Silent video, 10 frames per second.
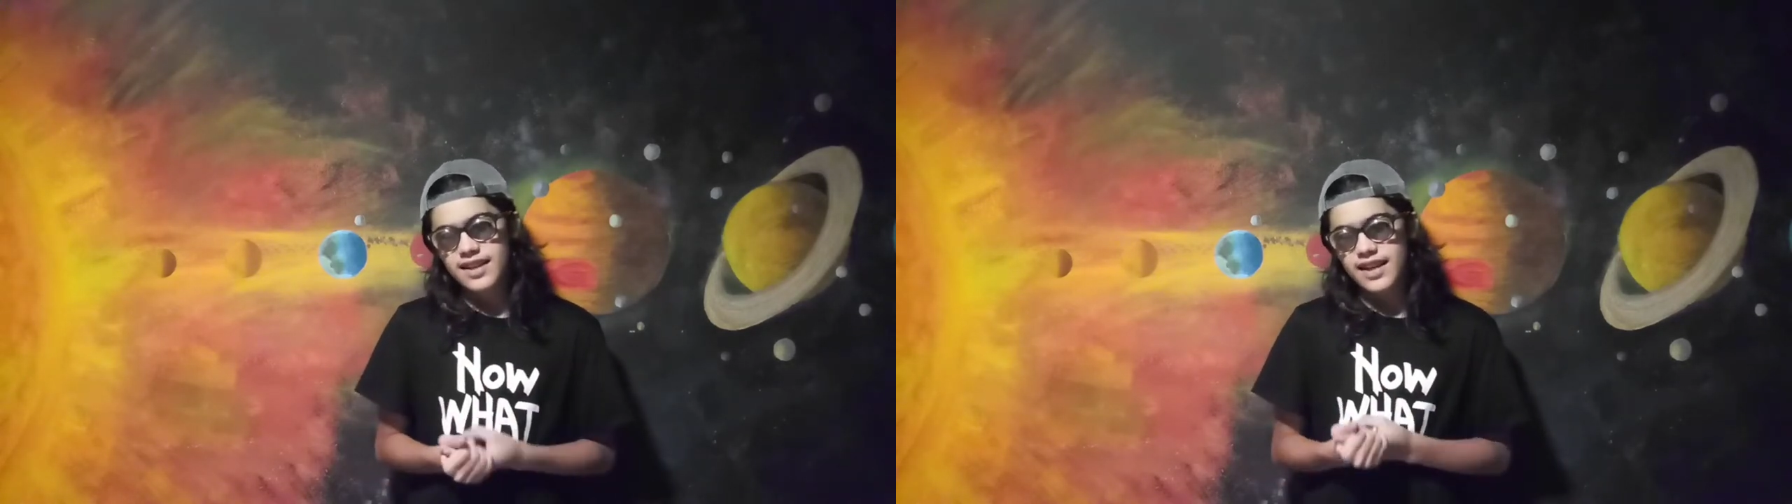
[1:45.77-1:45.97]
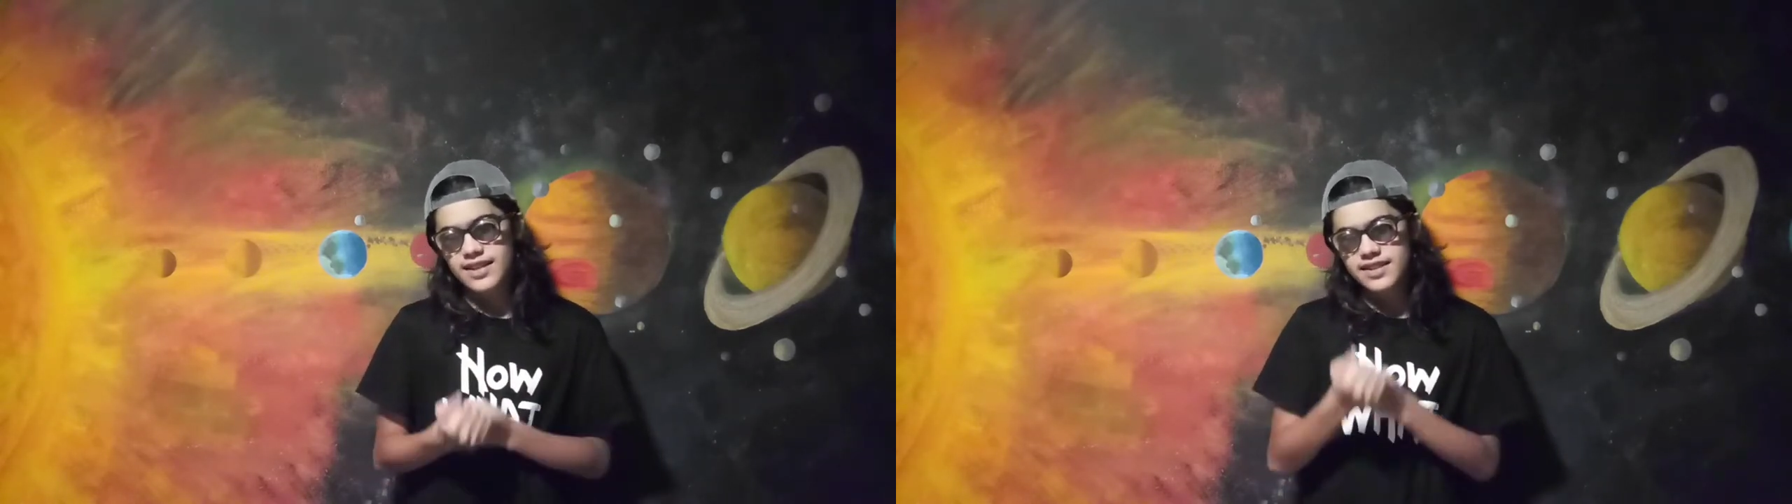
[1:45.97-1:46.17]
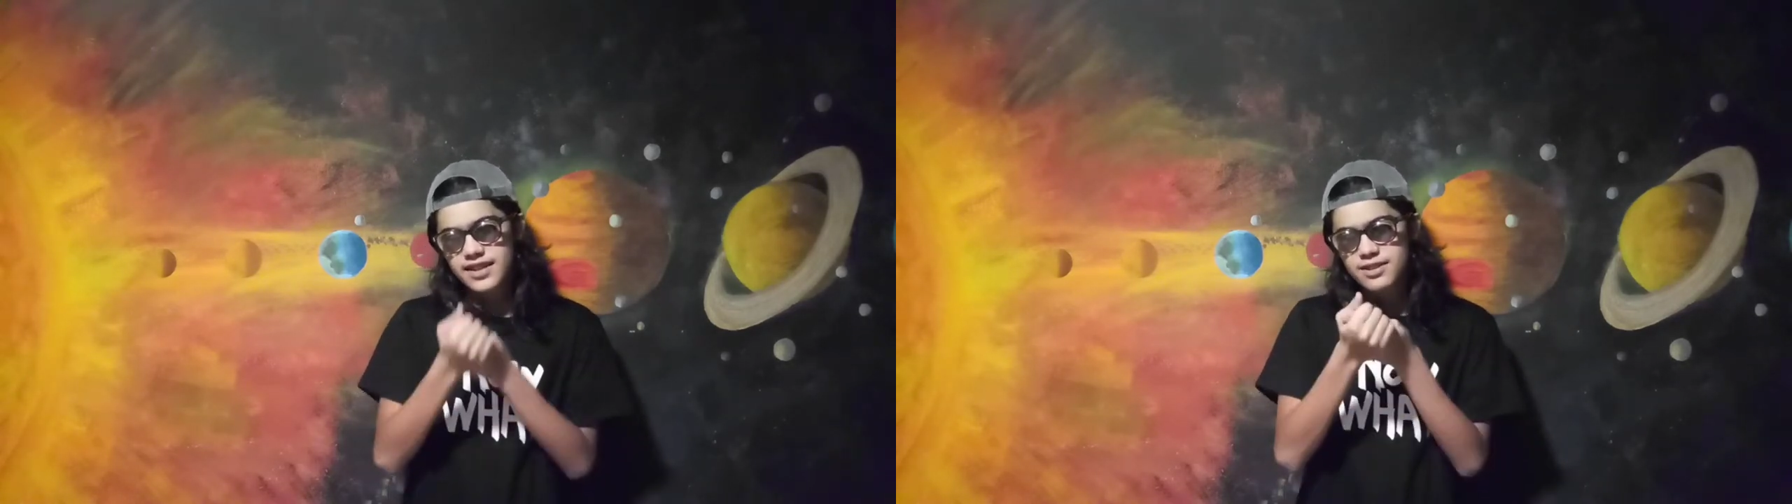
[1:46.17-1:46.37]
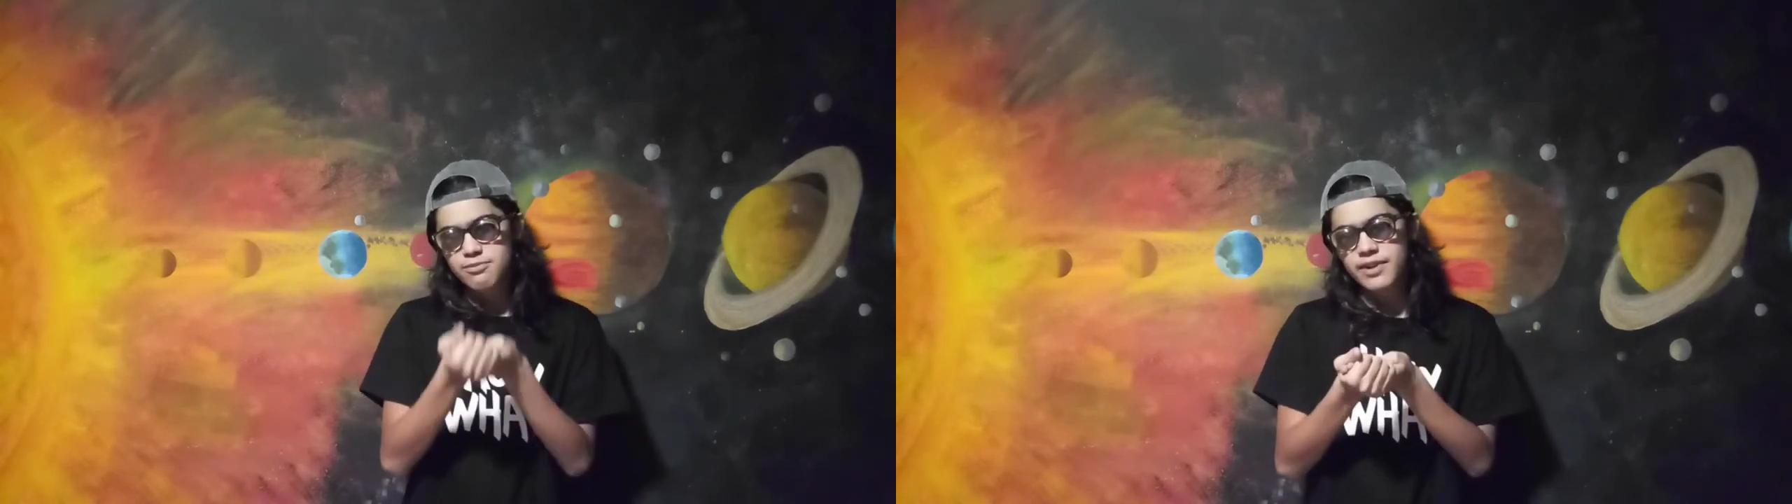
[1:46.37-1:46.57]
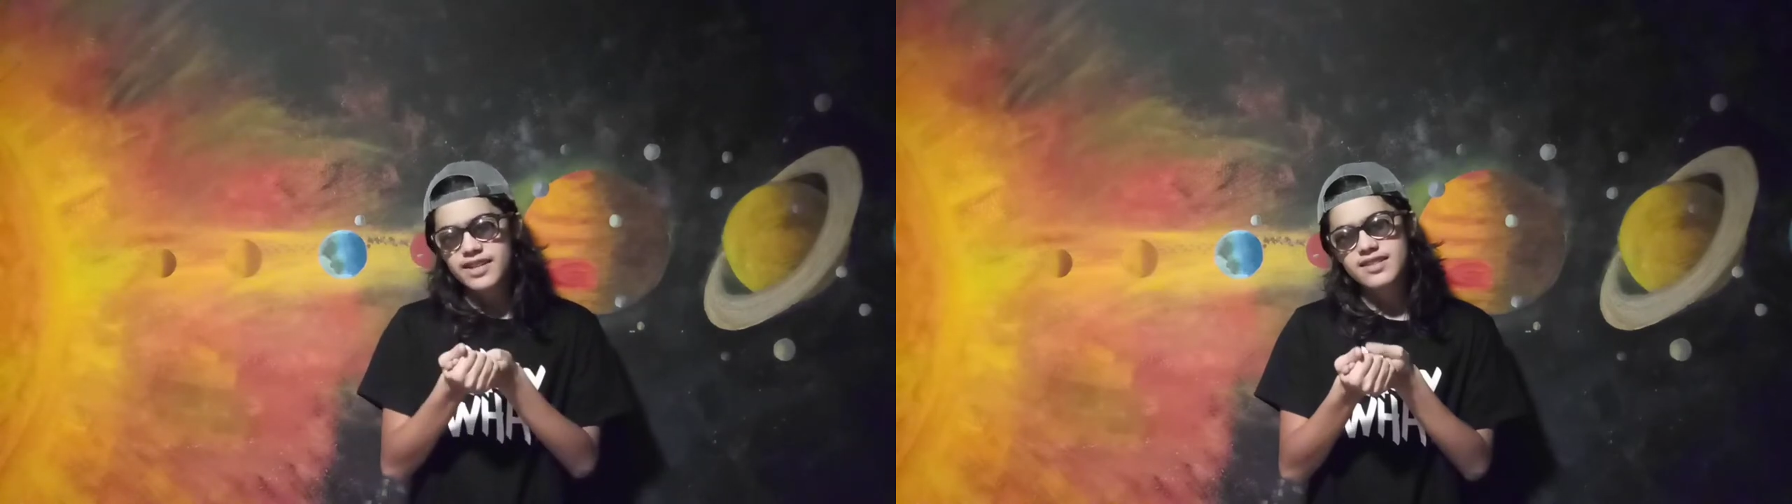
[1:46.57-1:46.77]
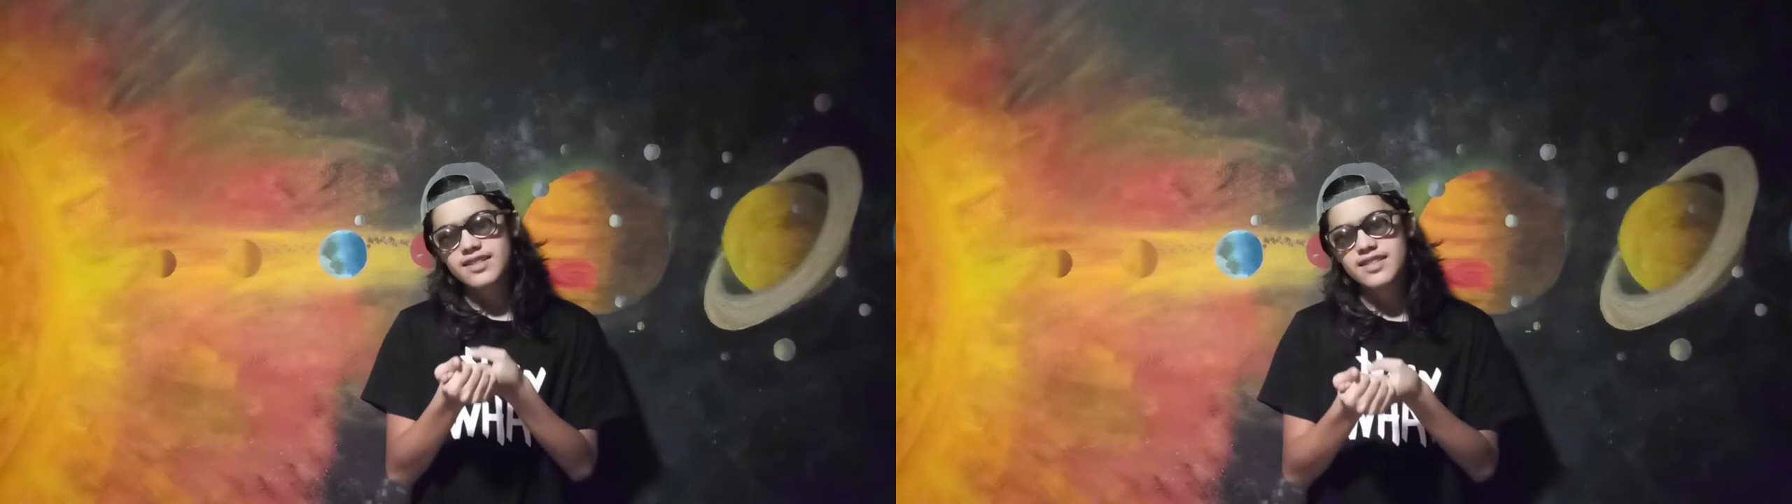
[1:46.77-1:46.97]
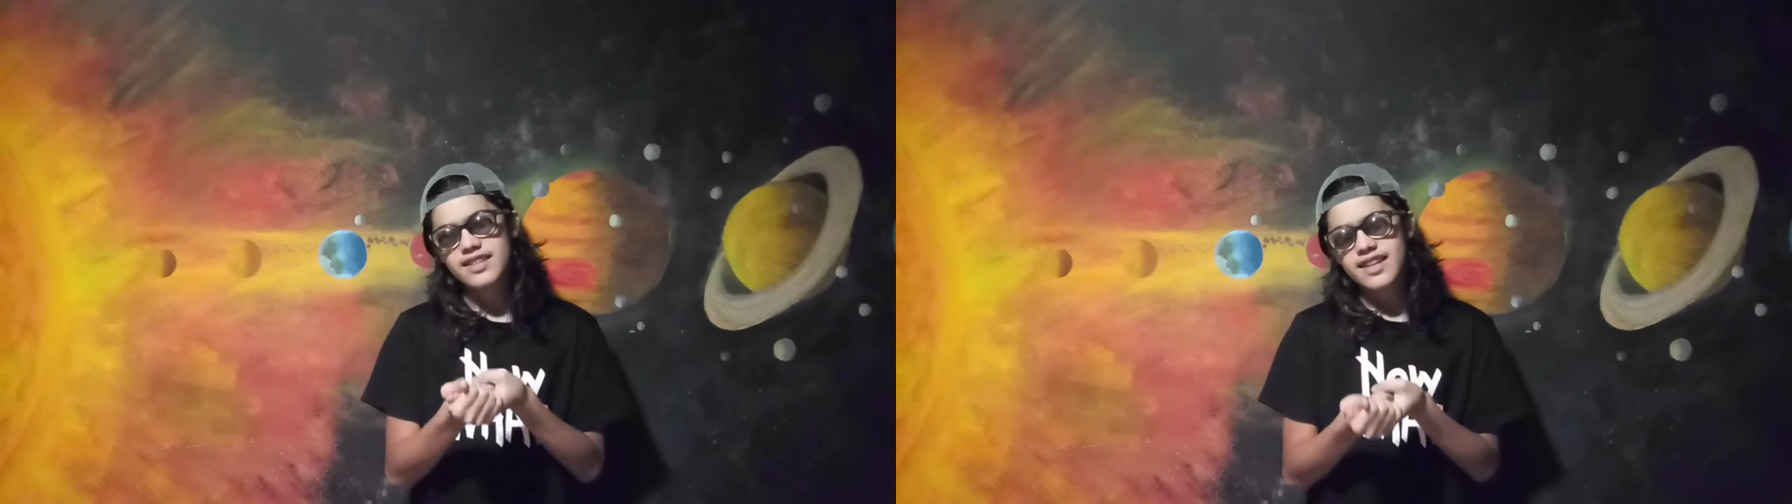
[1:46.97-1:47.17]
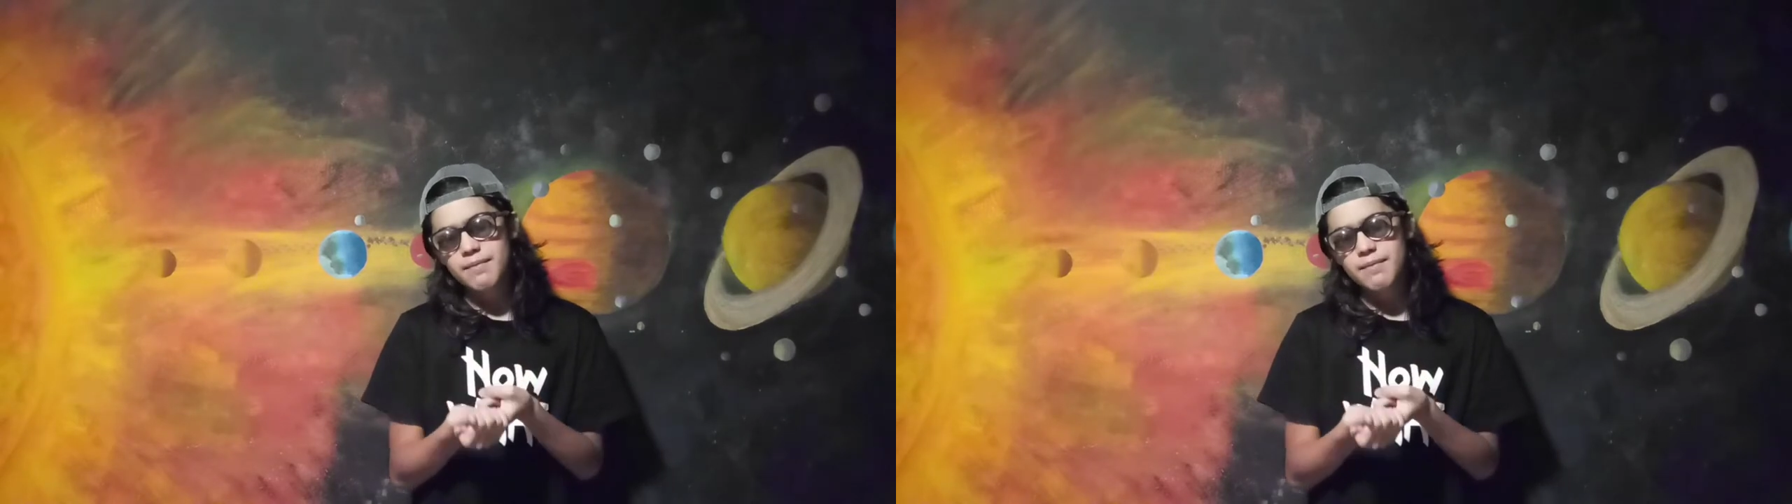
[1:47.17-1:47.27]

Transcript: and he's racist.